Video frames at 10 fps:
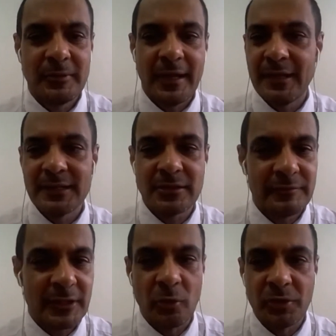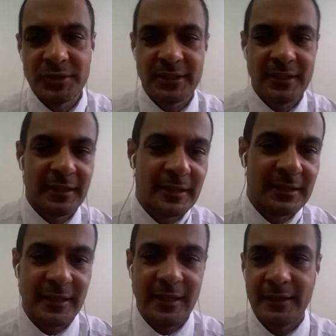guidance of the
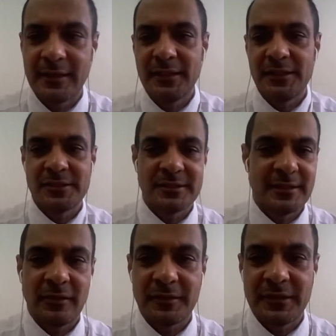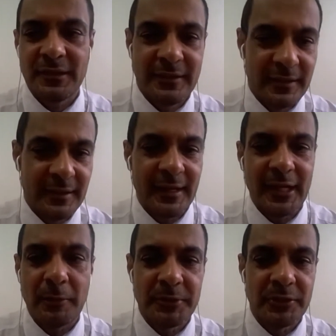coaches and the teachers and all, did that
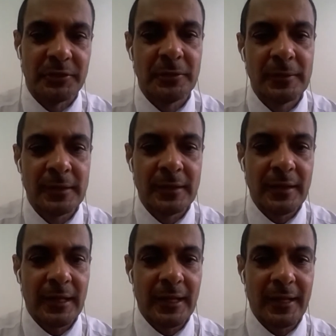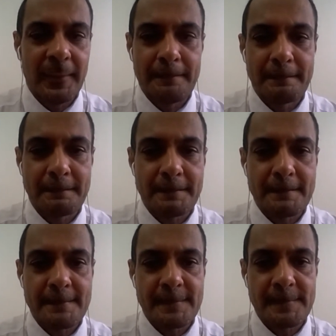help you
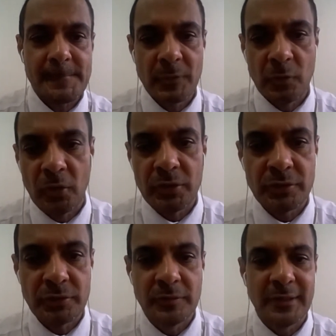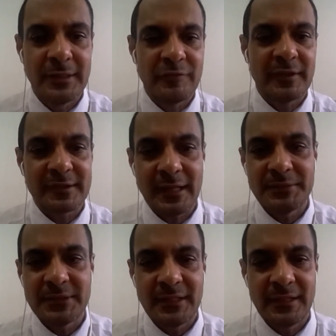go through the difficult
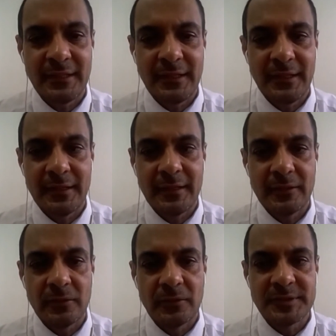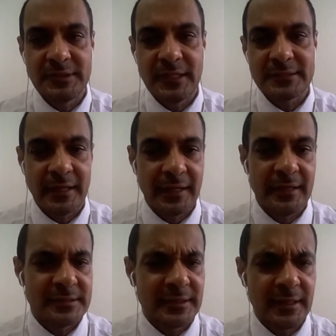times in OCS. I
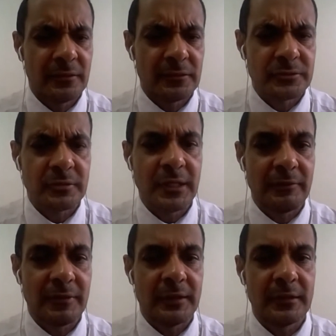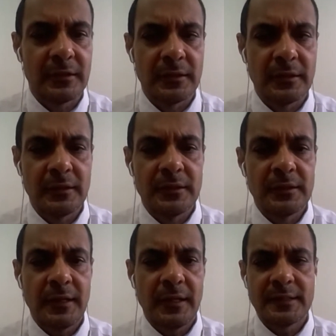understand also there were
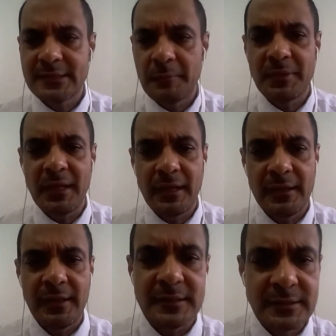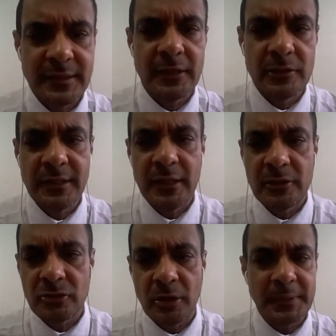some candidates that
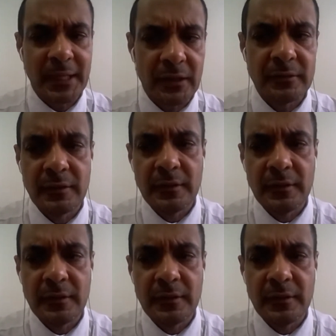dropped out,